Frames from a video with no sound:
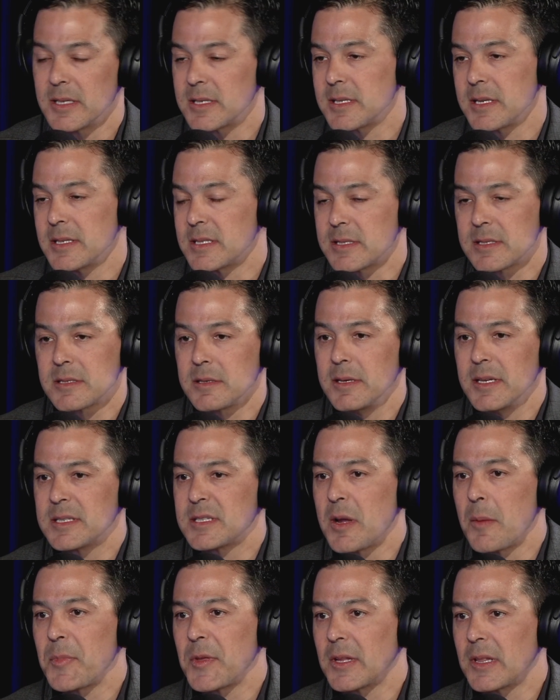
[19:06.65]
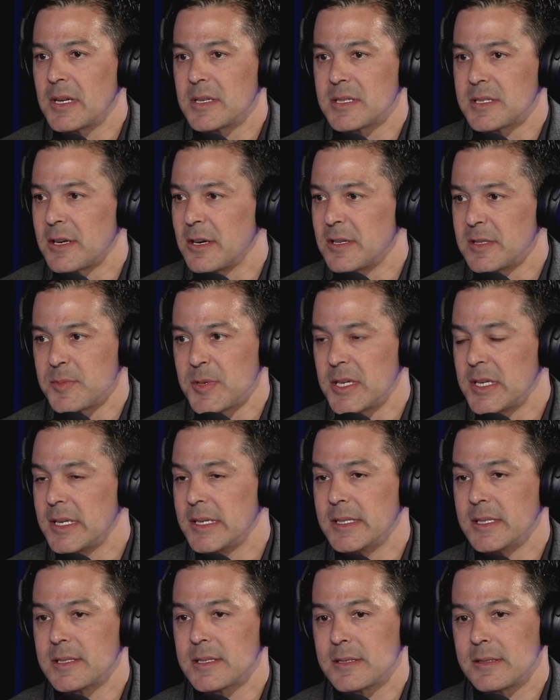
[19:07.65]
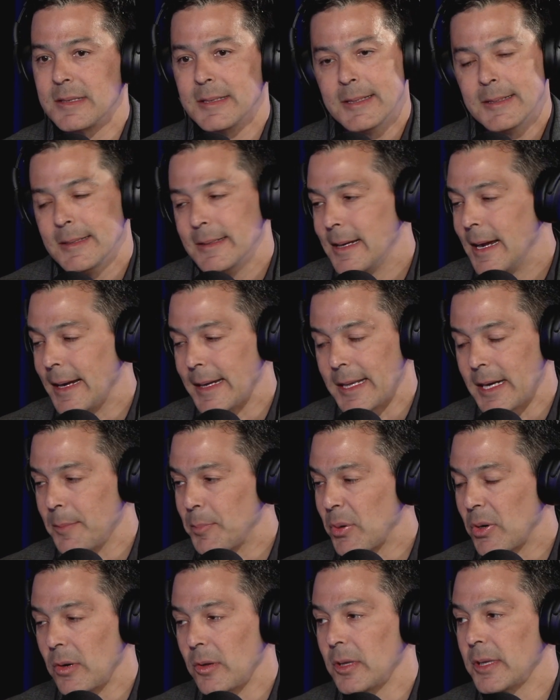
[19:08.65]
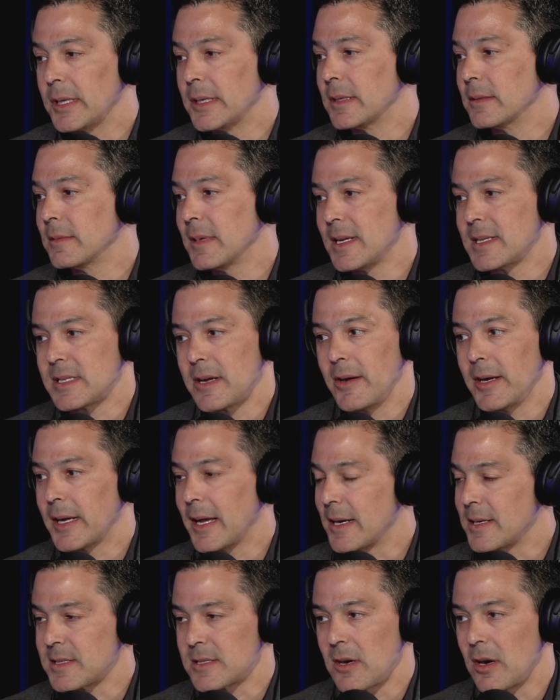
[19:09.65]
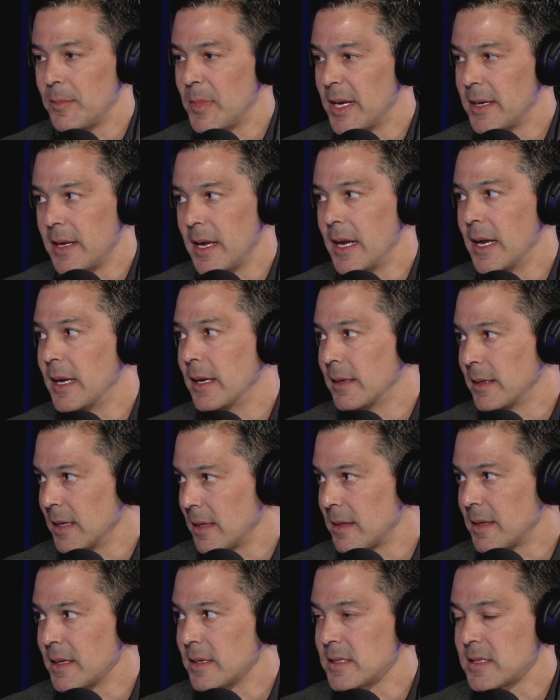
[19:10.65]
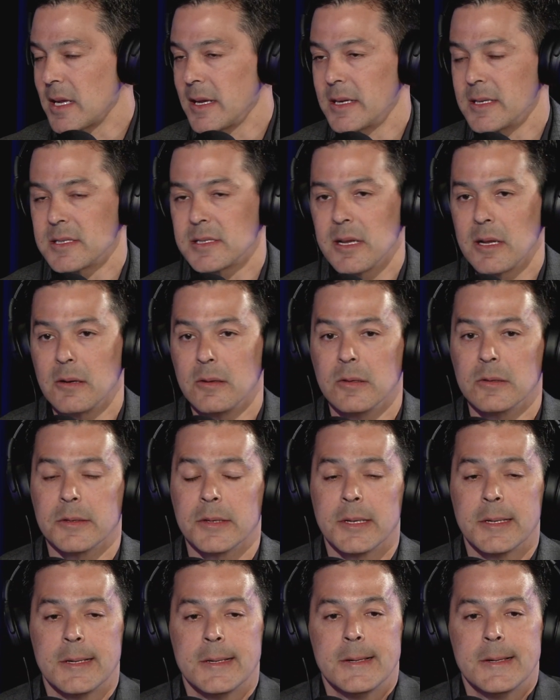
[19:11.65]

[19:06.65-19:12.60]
It's it's it's something that centers me. It's I get up early. That's how I kind of start my day and get things kind of settled.